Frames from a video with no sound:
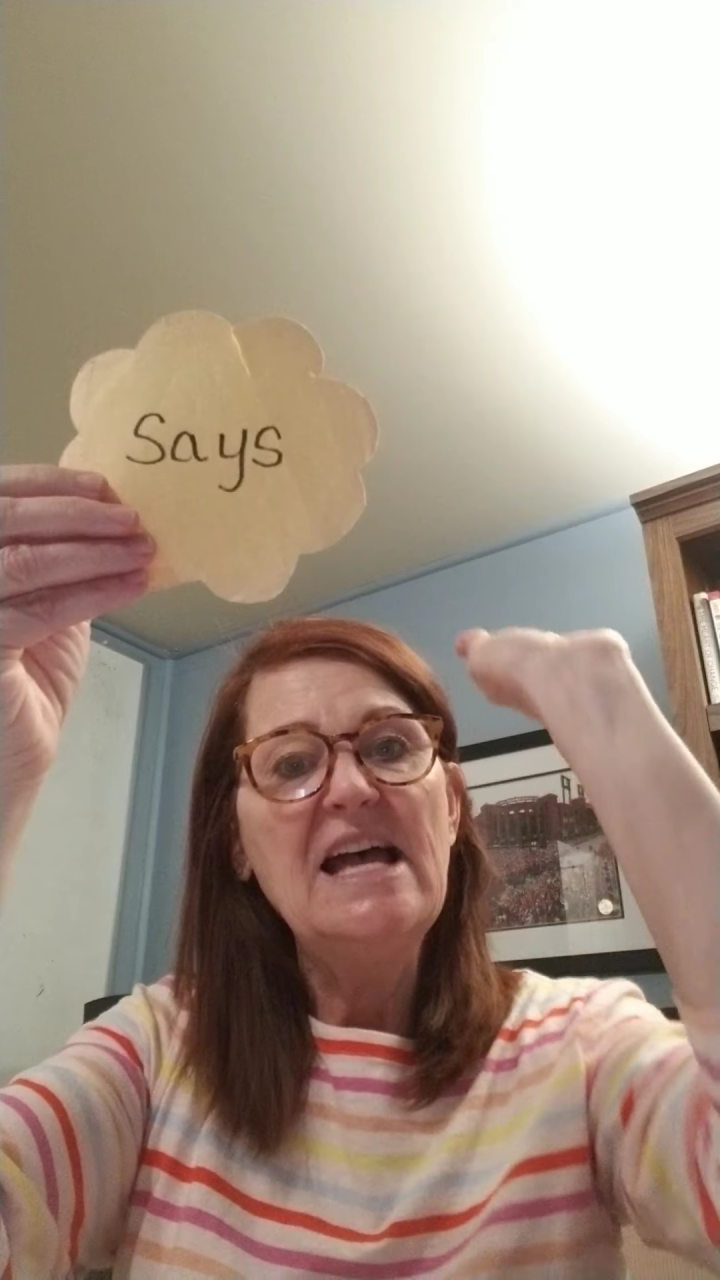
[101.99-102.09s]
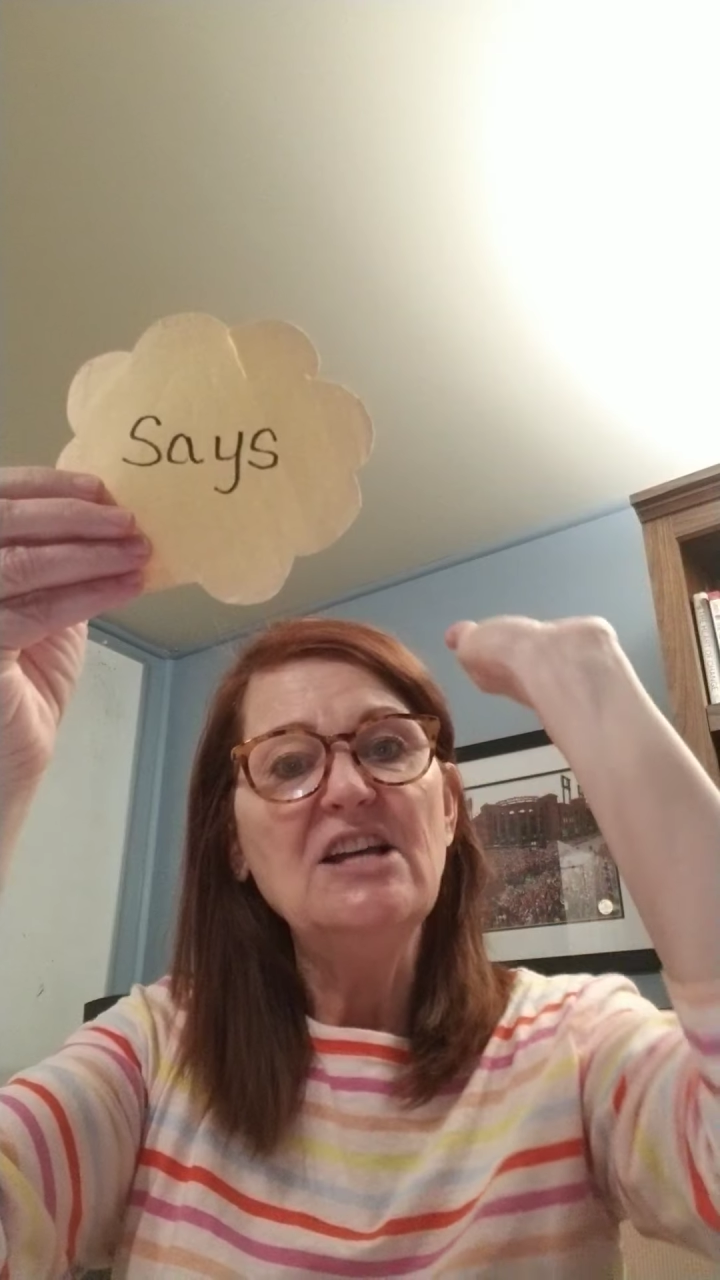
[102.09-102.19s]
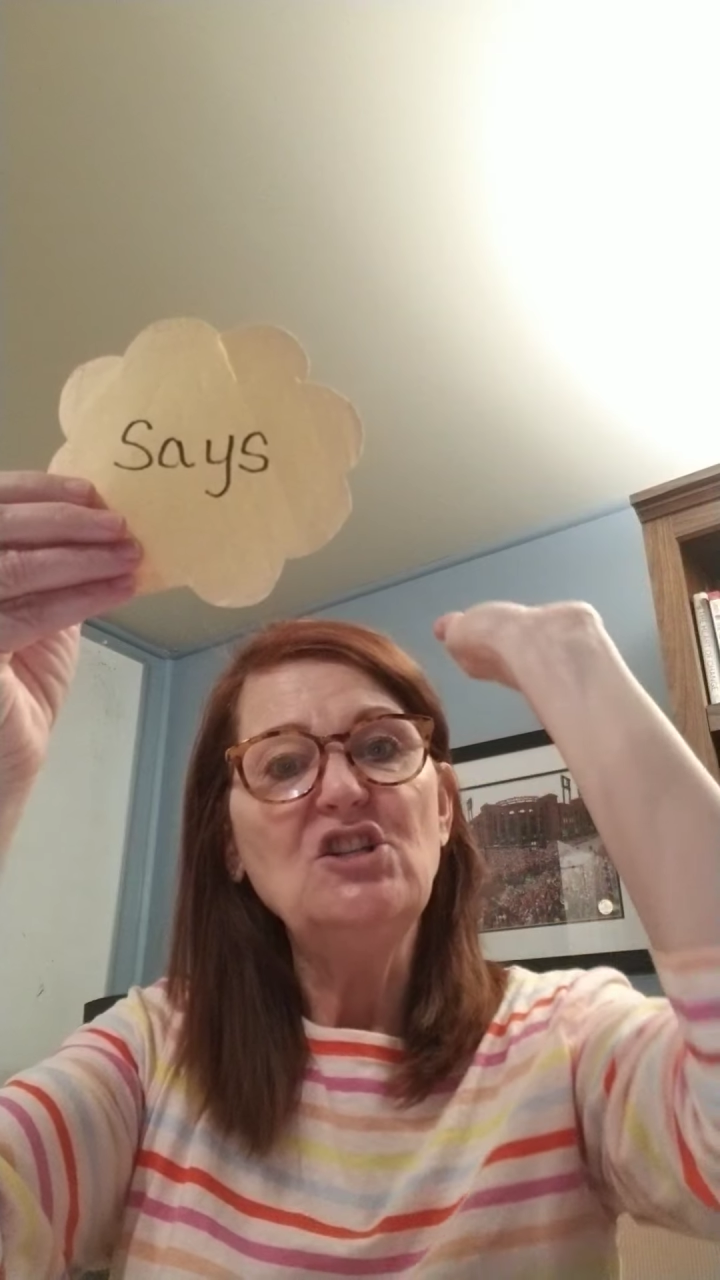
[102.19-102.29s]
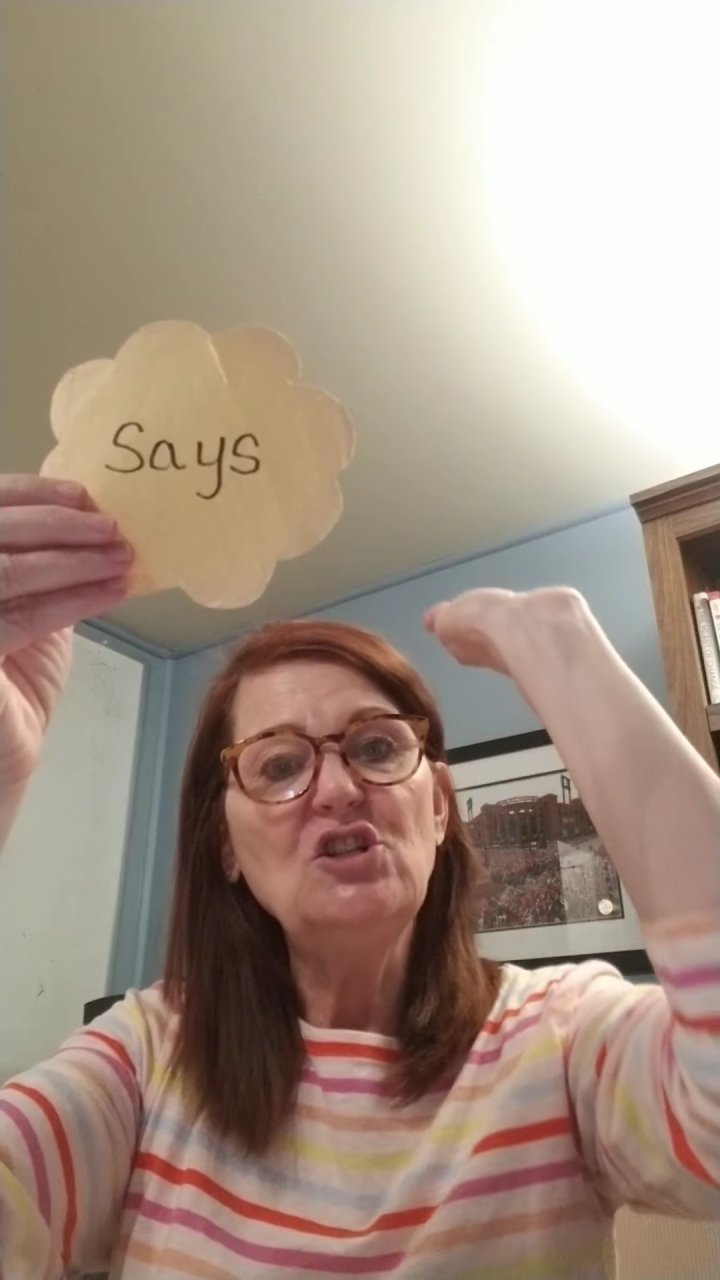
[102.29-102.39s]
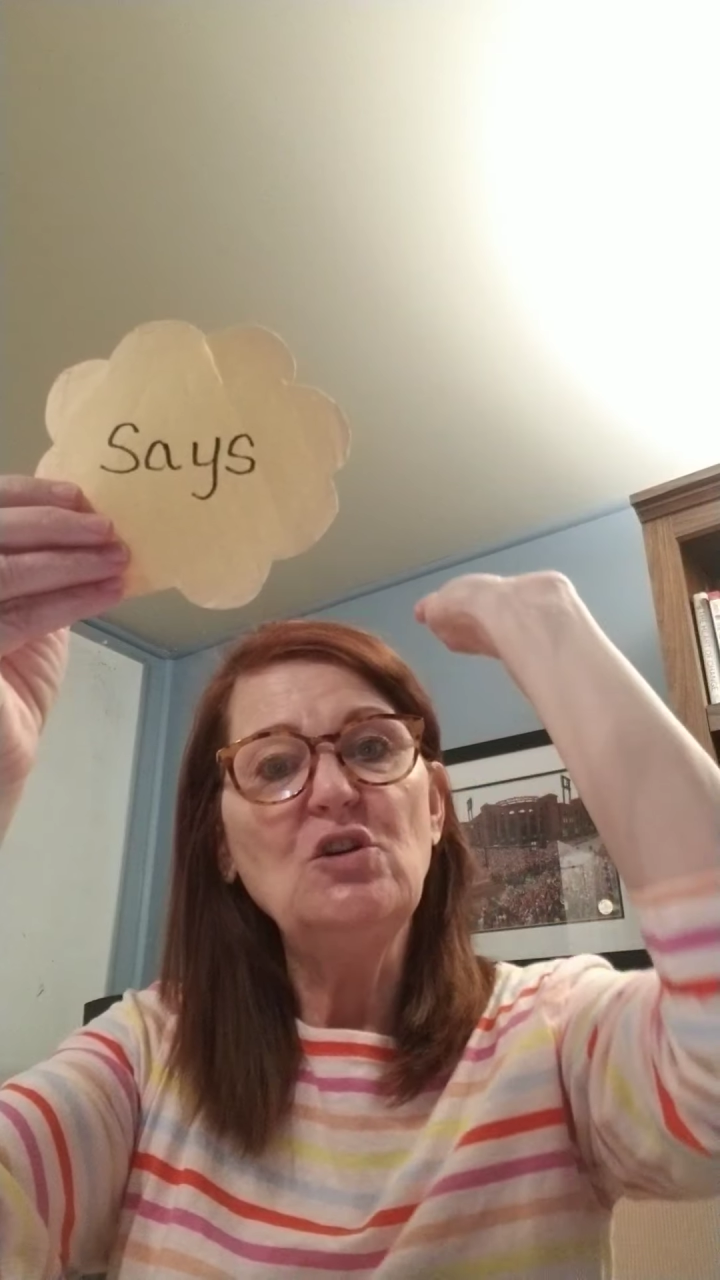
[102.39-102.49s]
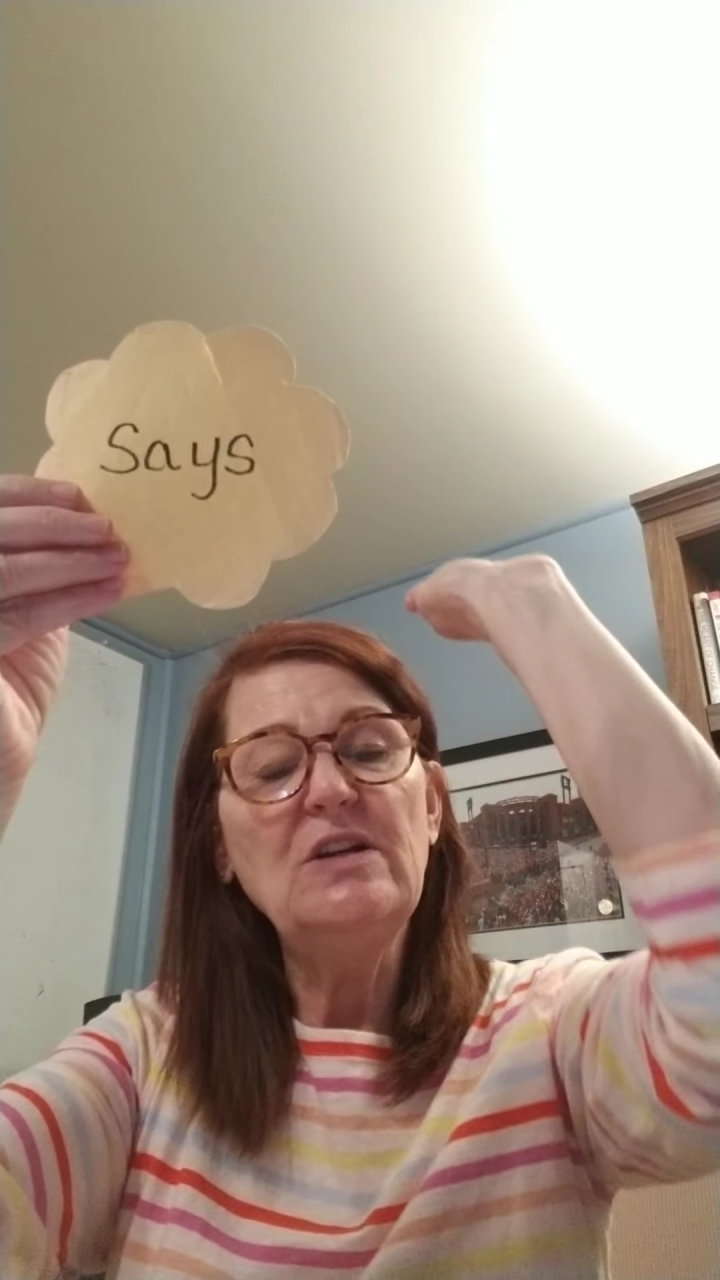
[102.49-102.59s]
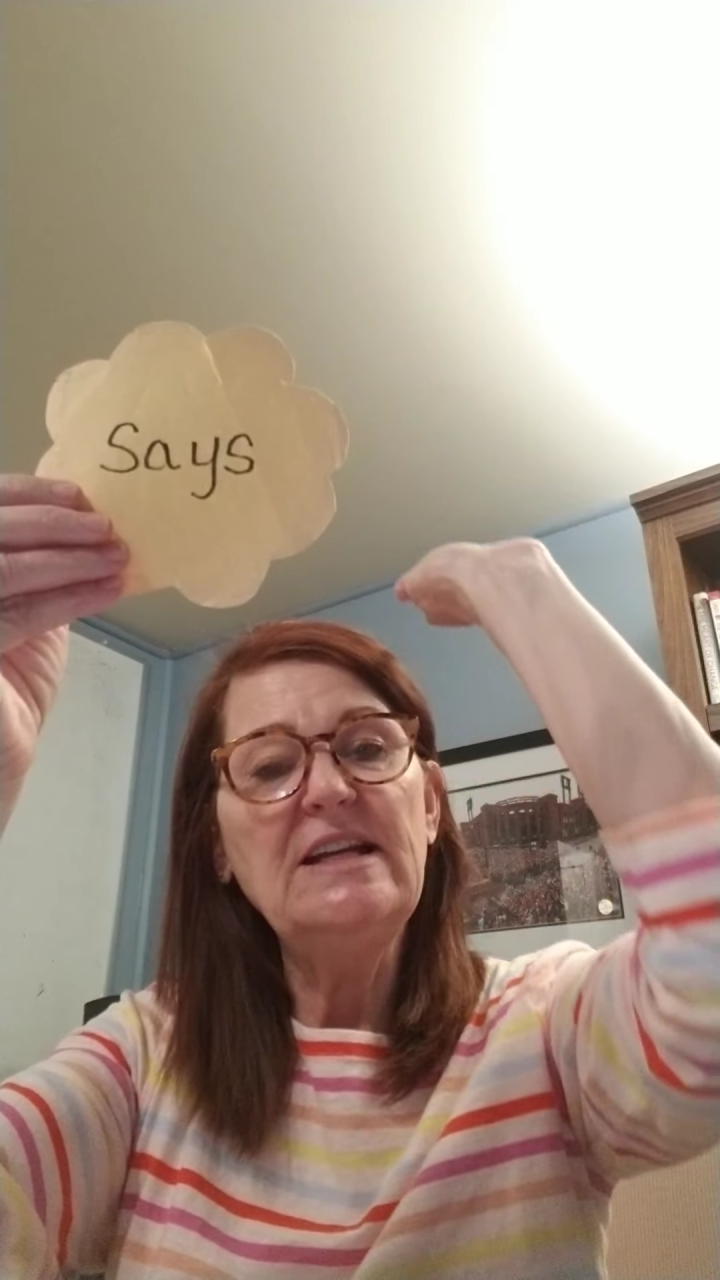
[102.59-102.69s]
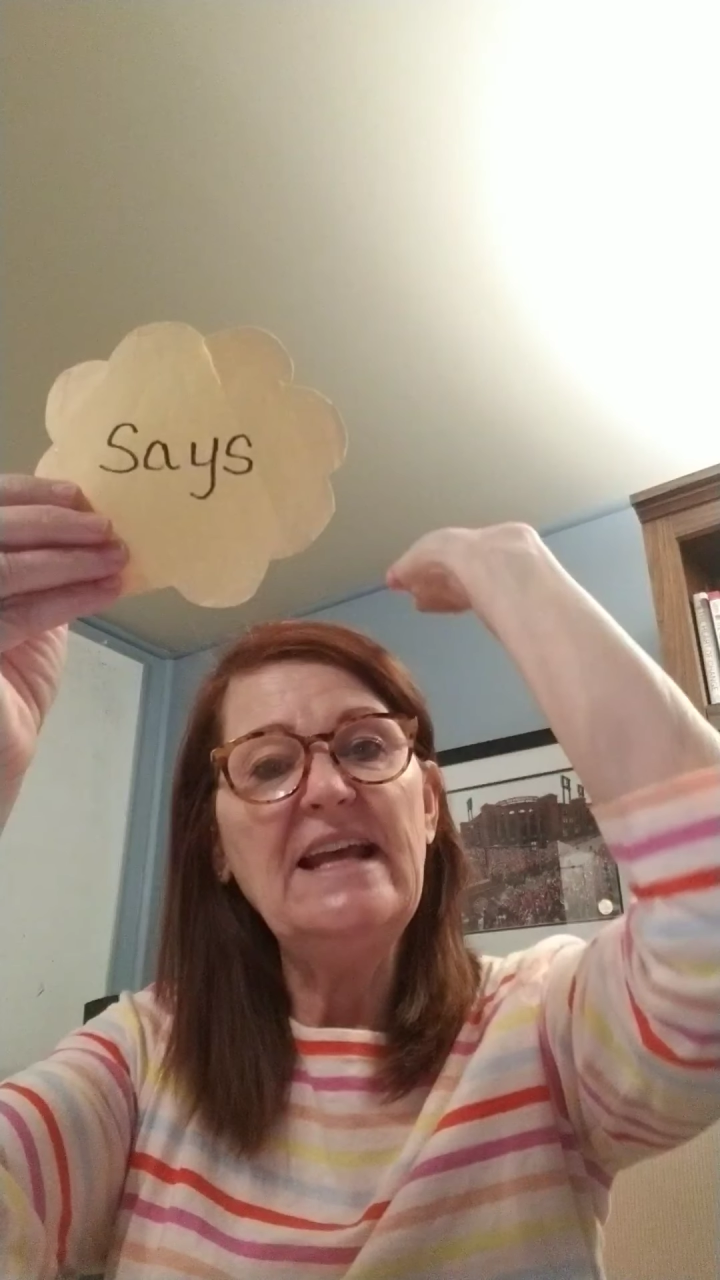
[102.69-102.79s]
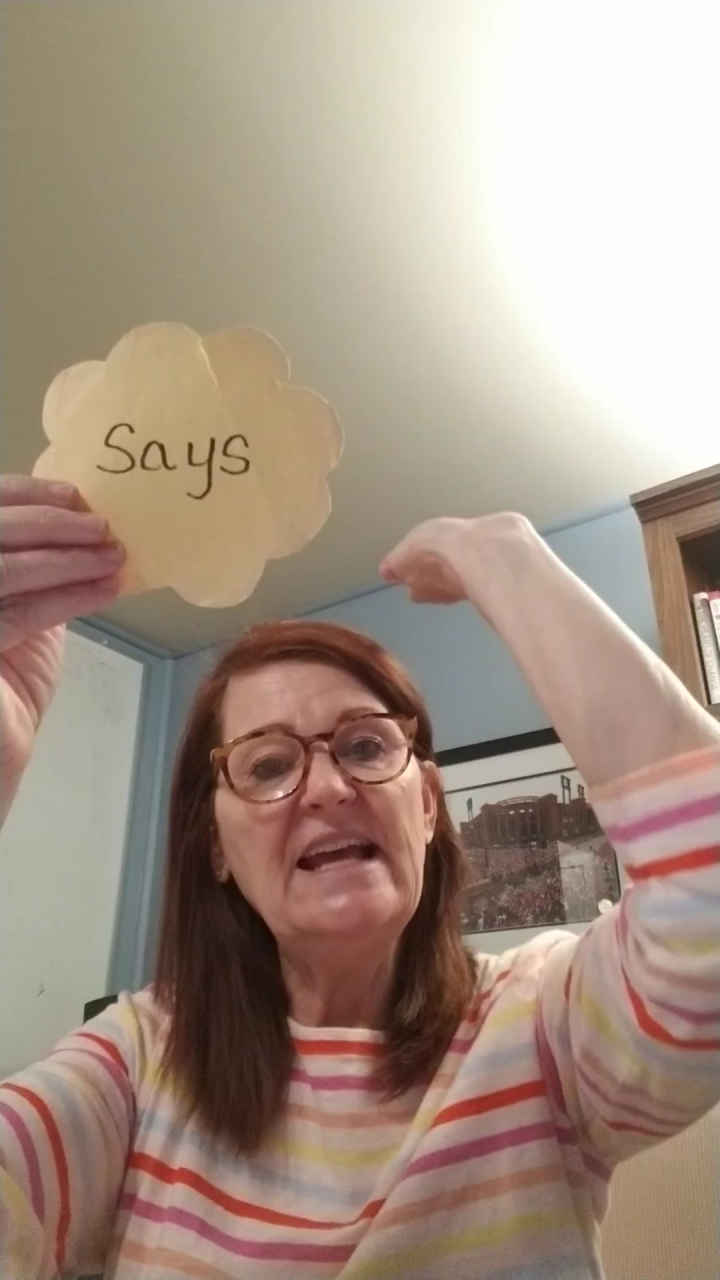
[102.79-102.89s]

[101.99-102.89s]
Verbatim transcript: Shoot it